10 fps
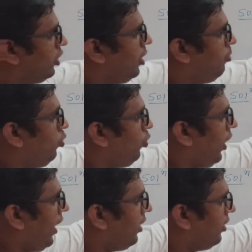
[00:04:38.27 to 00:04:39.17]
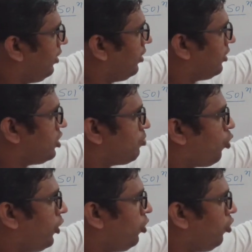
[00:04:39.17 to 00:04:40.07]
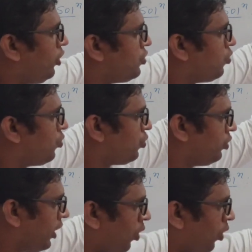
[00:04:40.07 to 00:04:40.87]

WL, this point load goes to the